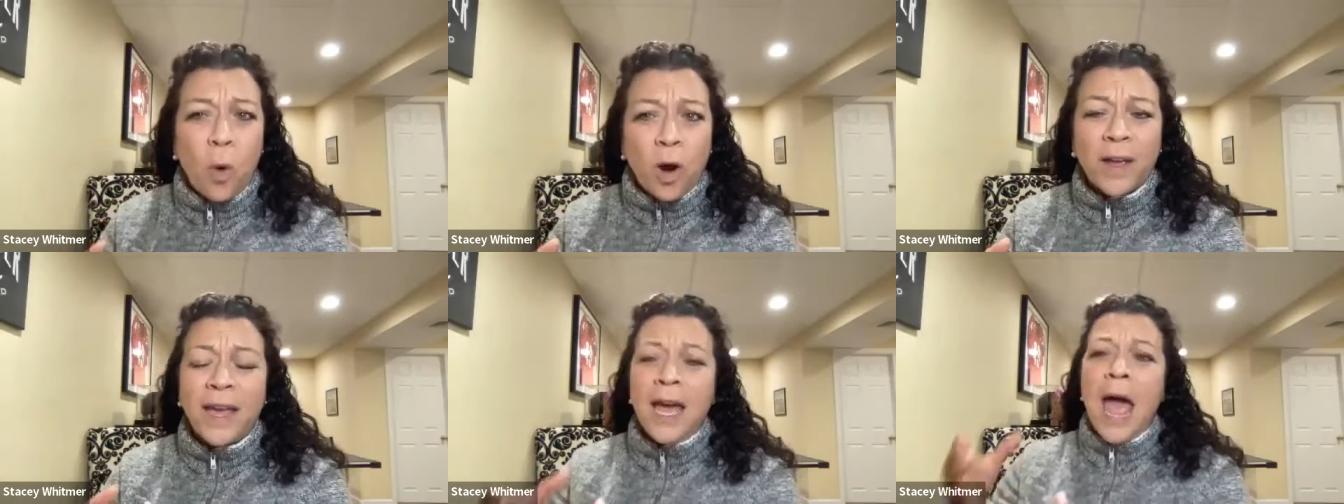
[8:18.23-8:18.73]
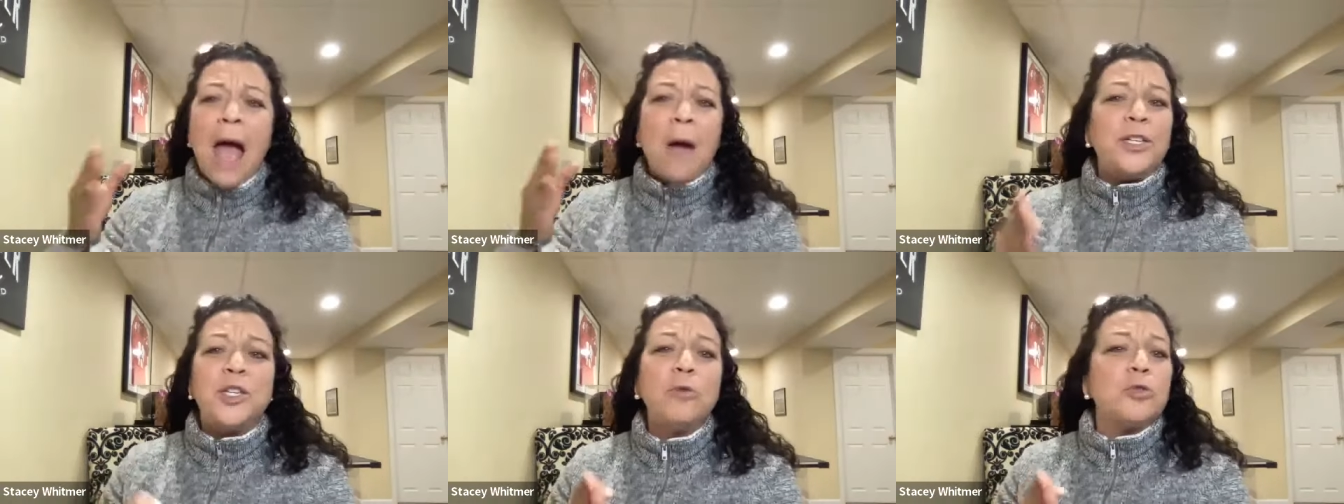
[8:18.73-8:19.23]
fork,
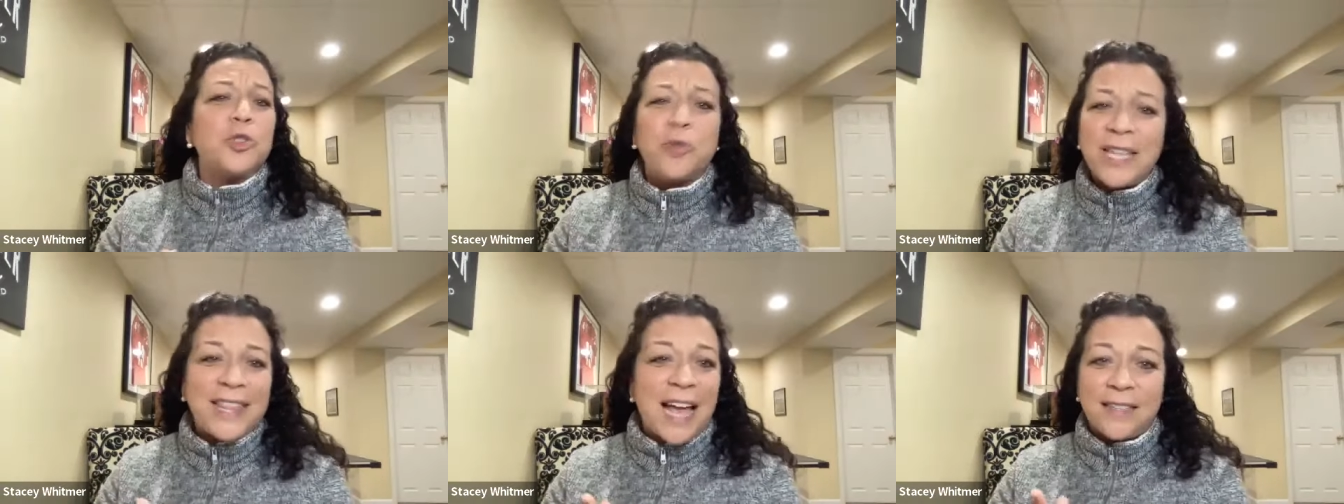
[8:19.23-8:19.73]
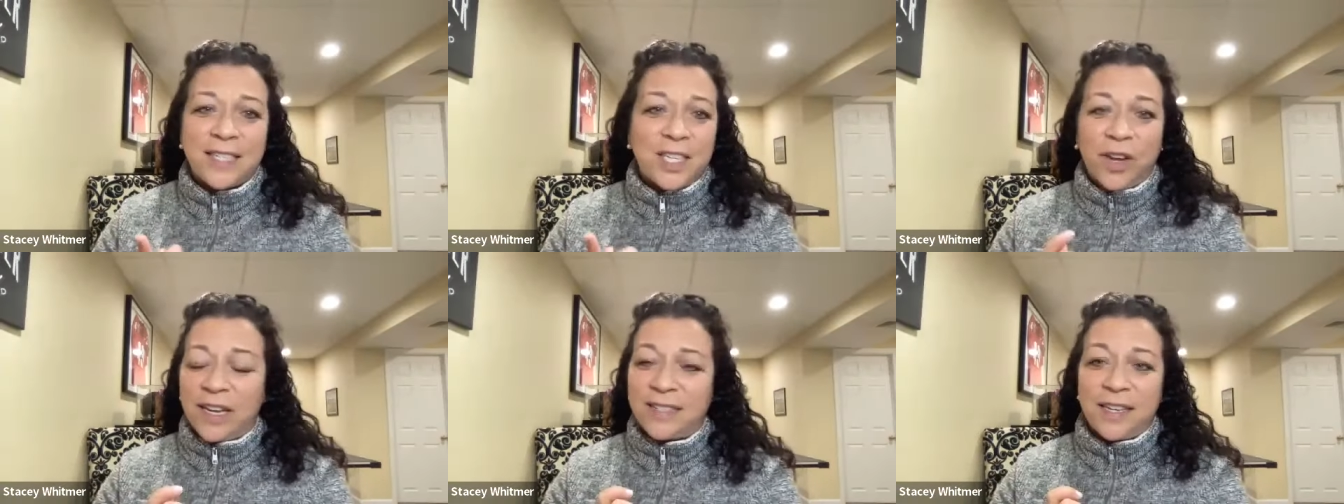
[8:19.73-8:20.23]
and we don't treat that
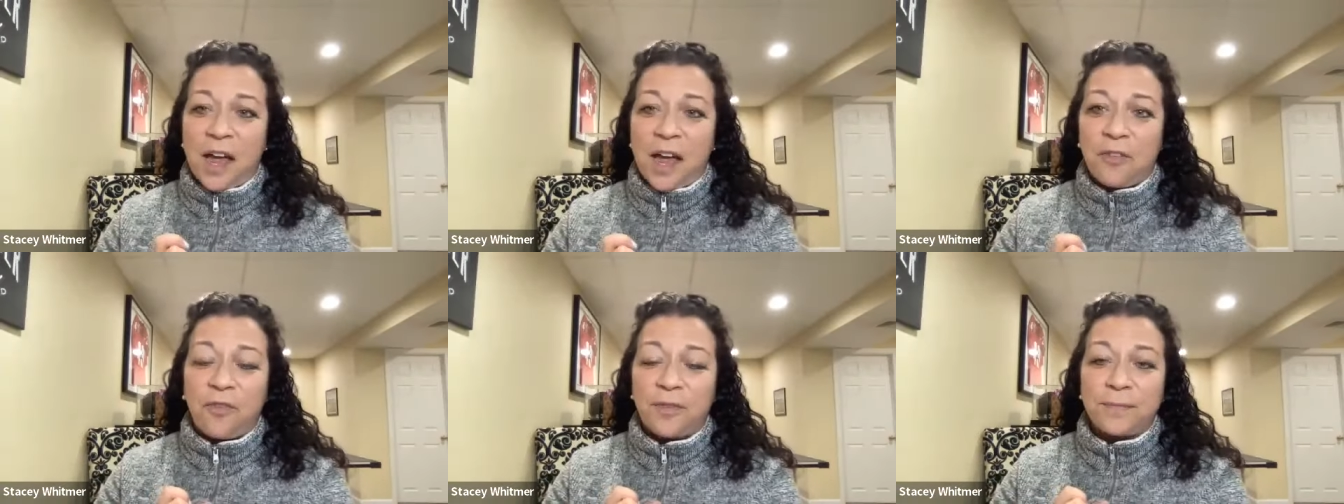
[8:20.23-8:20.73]
serious enough.